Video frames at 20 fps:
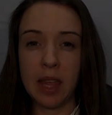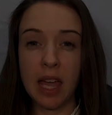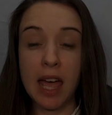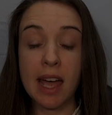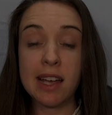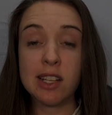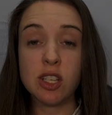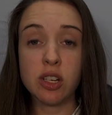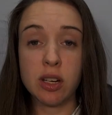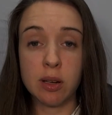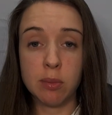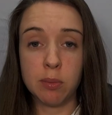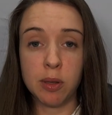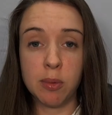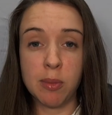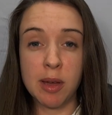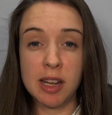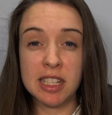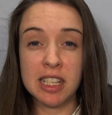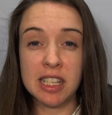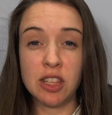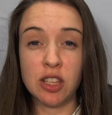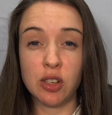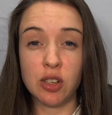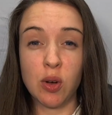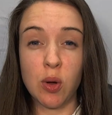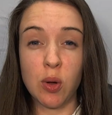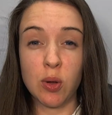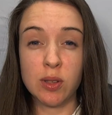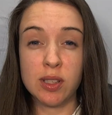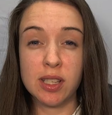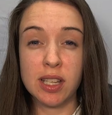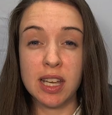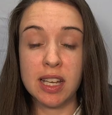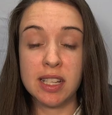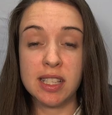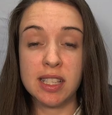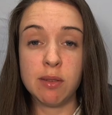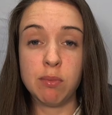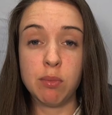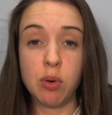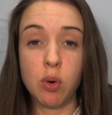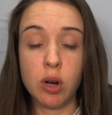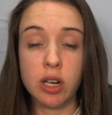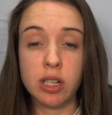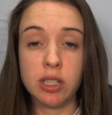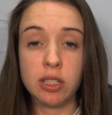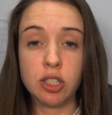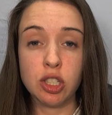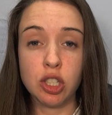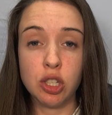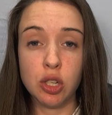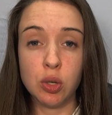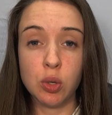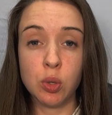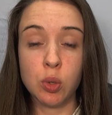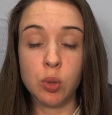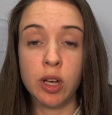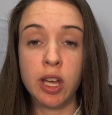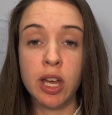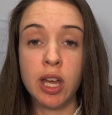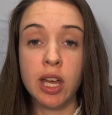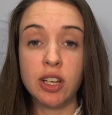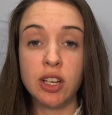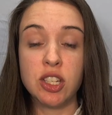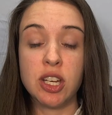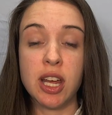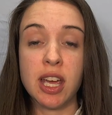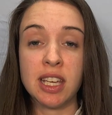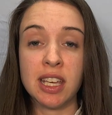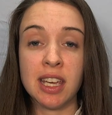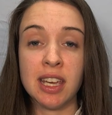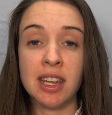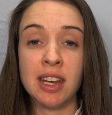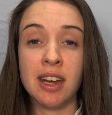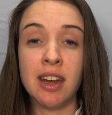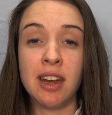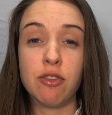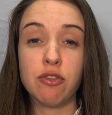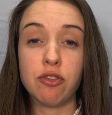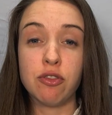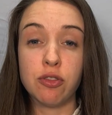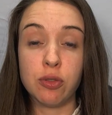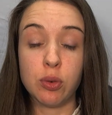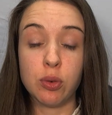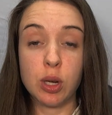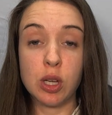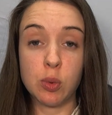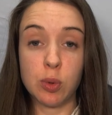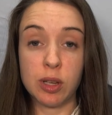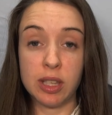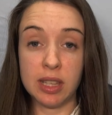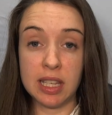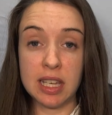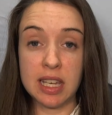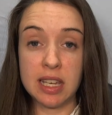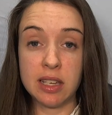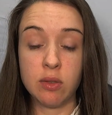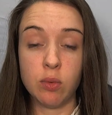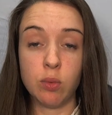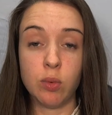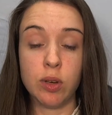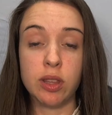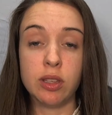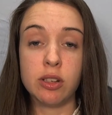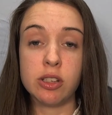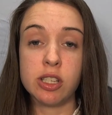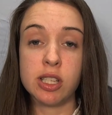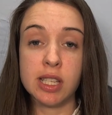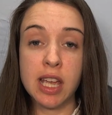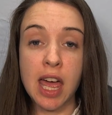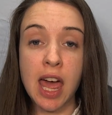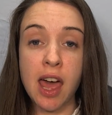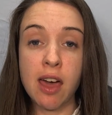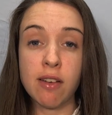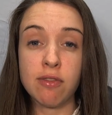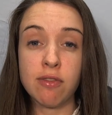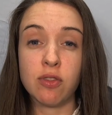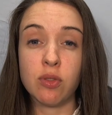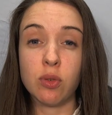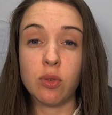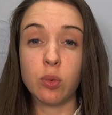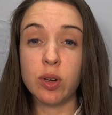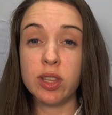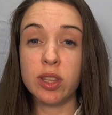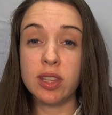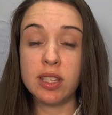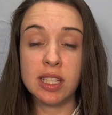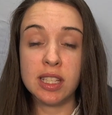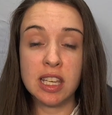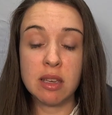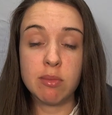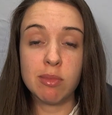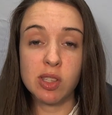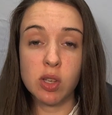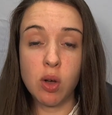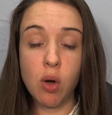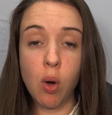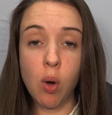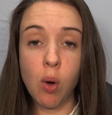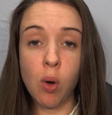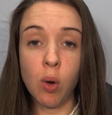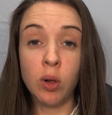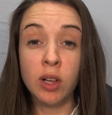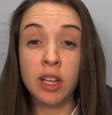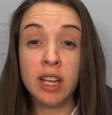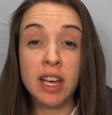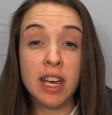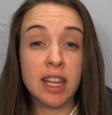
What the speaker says: As you're implementing the goals, it's important to check in frequently with your staff, with the team as a whole.